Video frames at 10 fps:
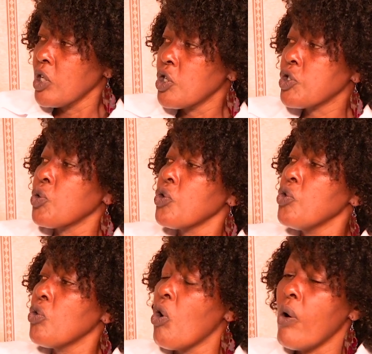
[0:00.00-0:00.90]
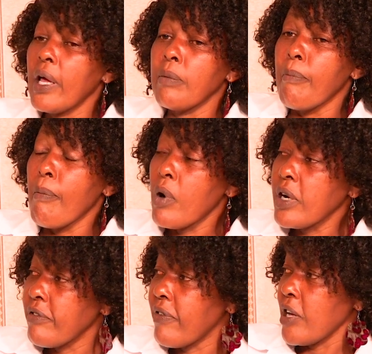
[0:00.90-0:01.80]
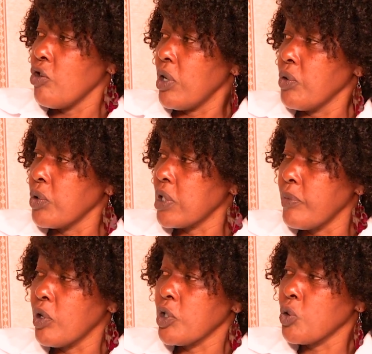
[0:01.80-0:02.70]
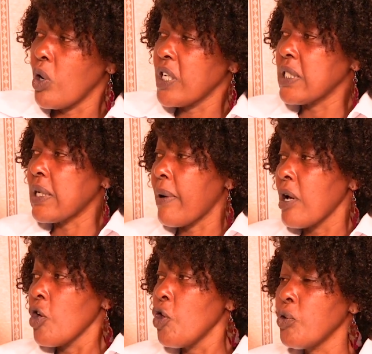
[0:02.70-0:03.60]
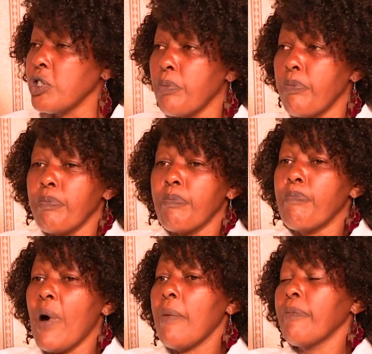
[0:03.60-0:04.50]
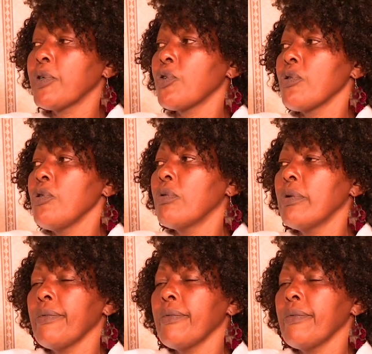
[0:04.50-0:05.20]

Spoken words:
So you go and modify your notes, because what is a huge bump to you,